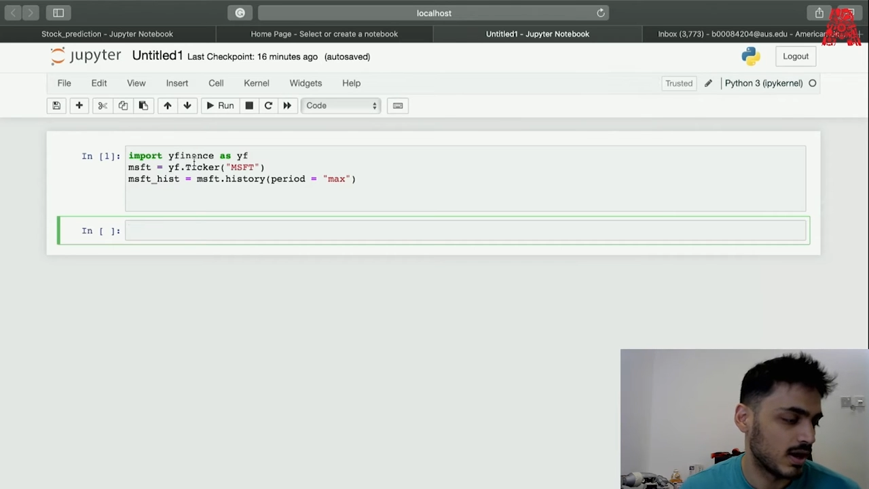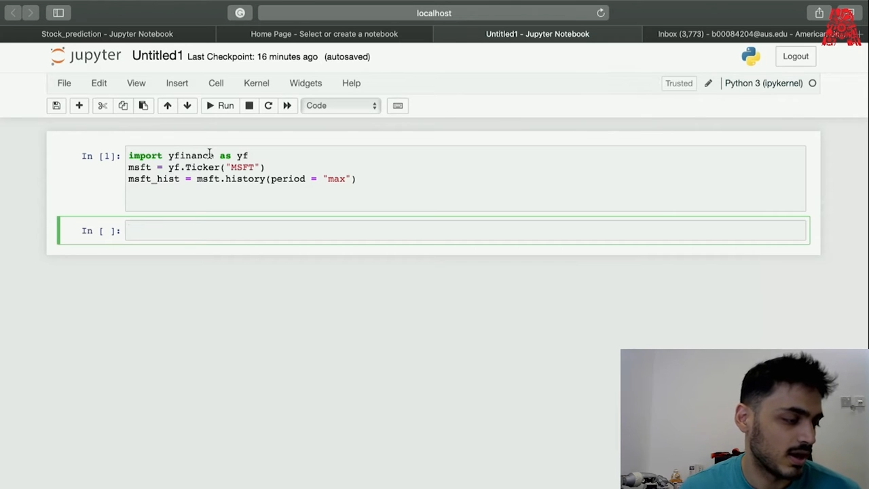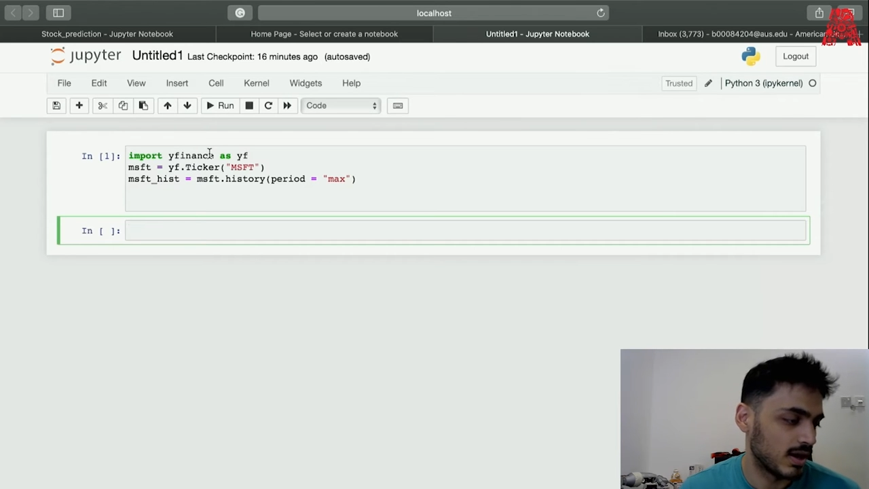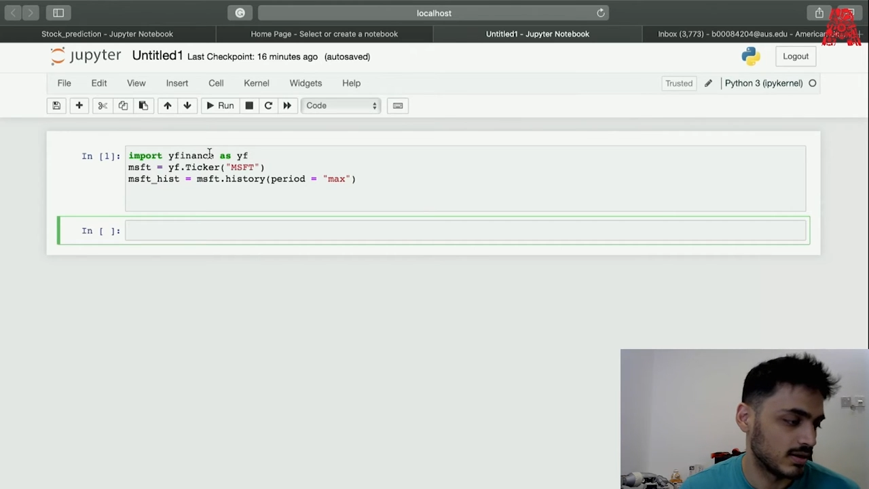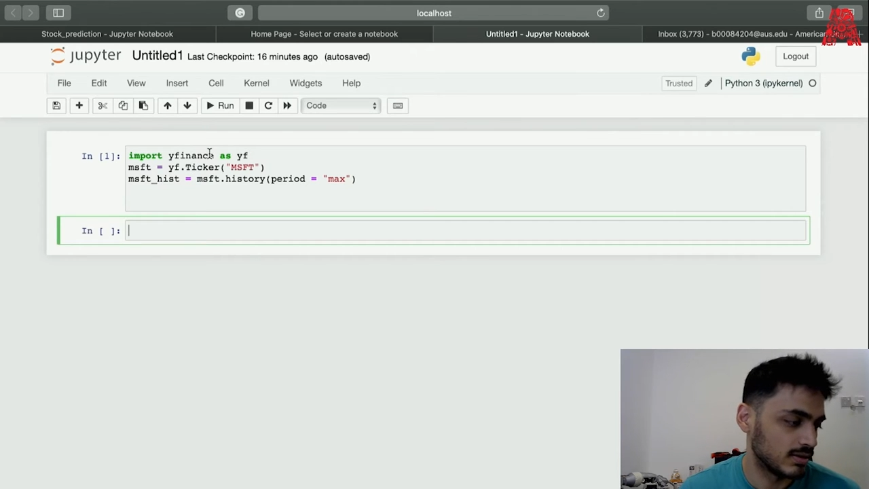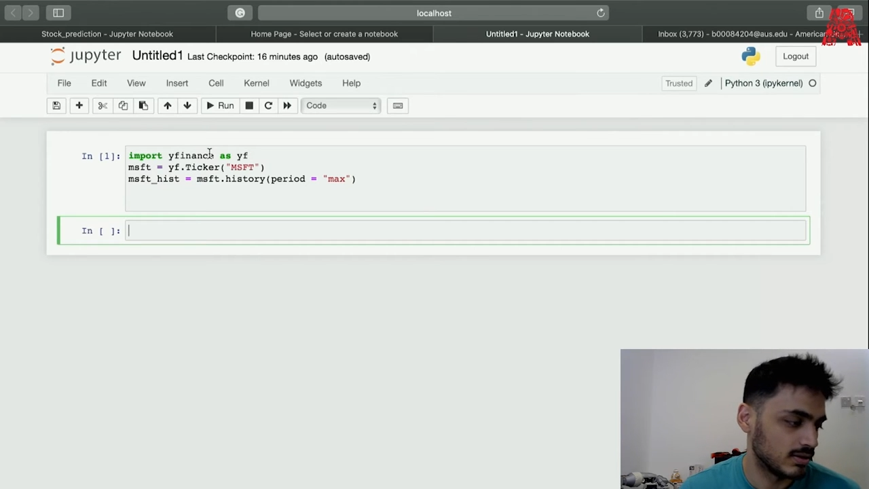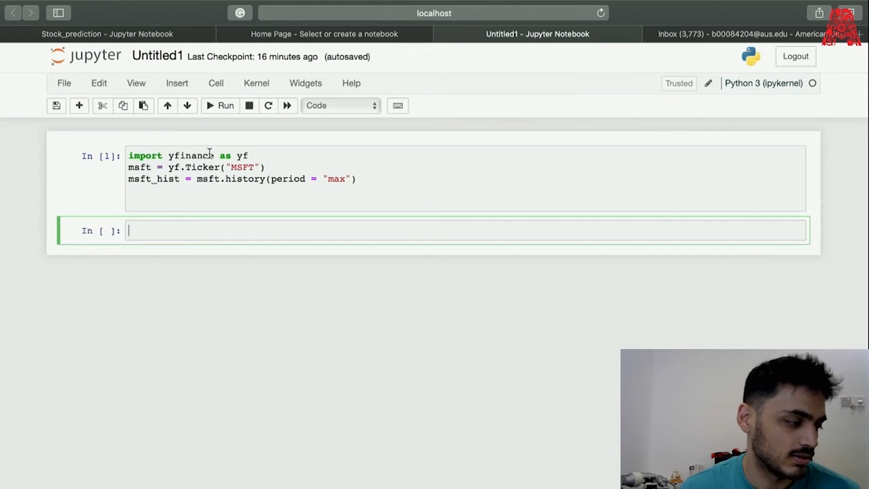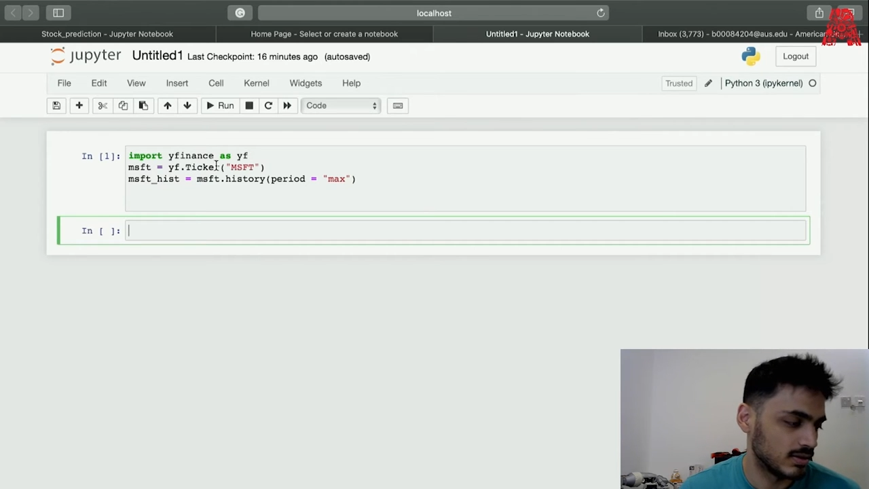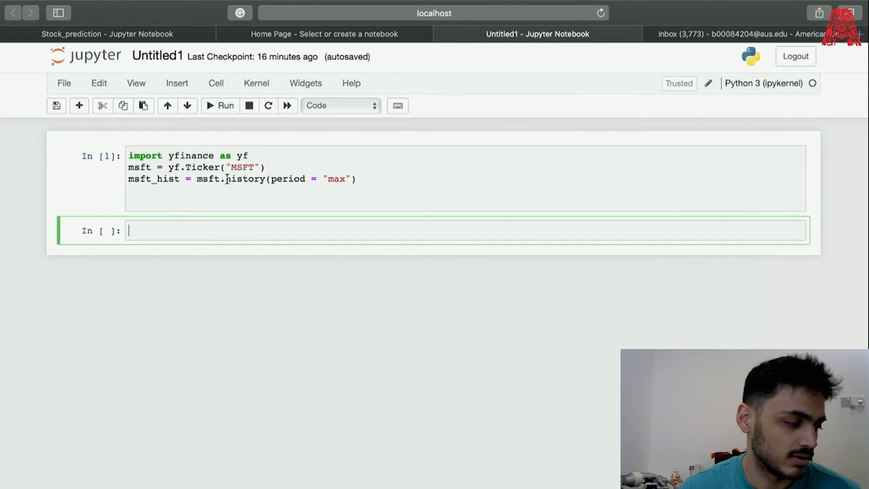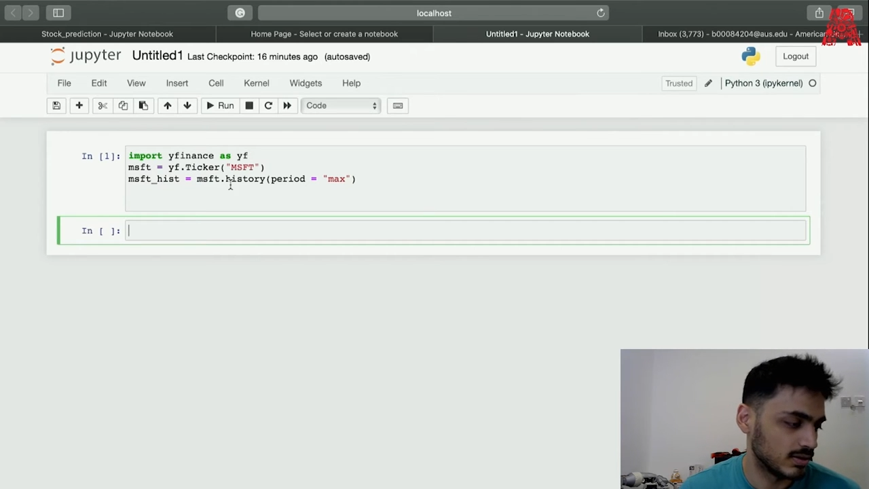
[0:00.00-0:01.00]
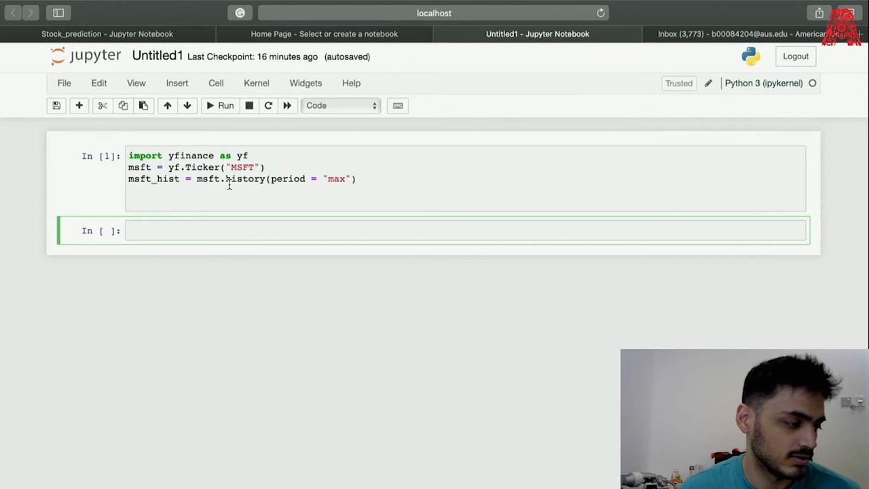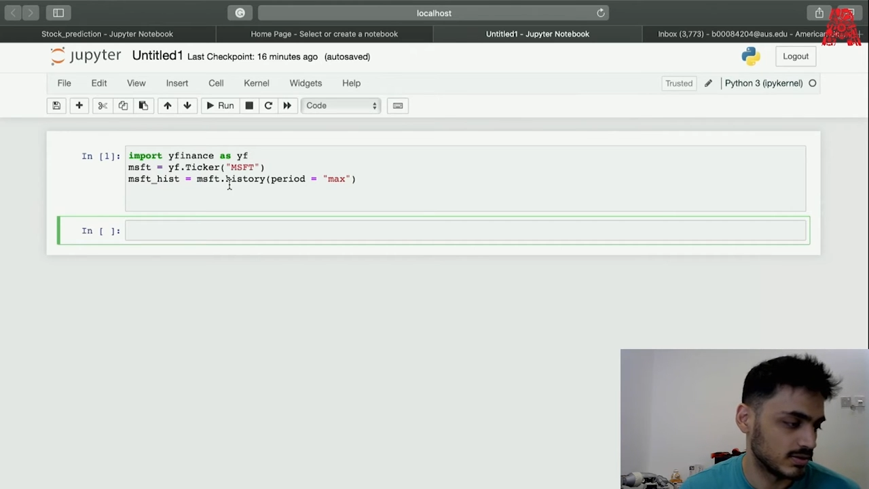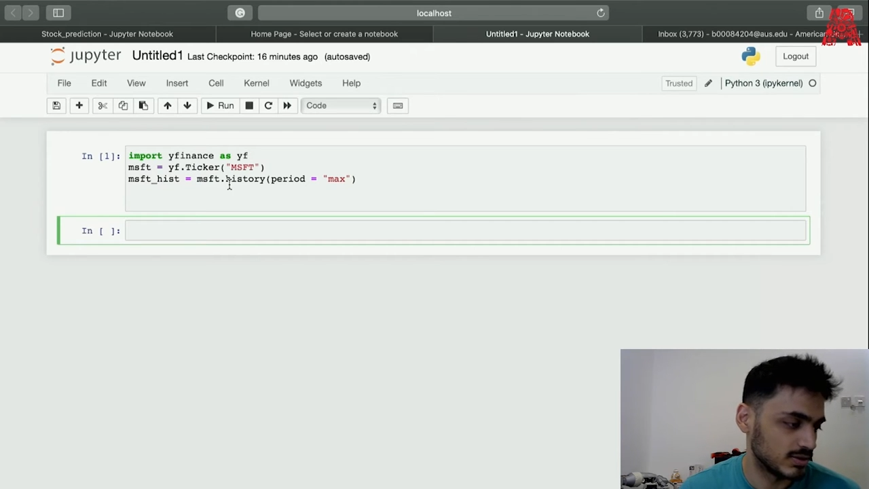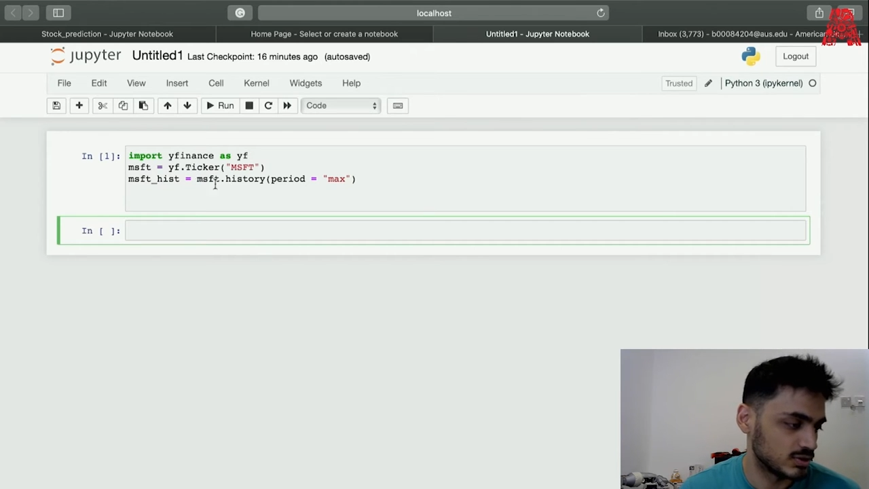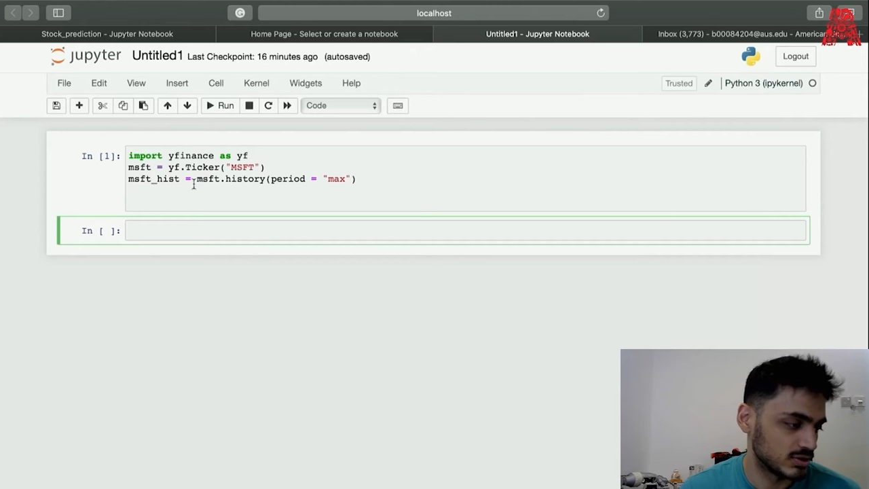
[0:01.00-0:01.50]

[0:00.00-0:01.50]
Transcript: And this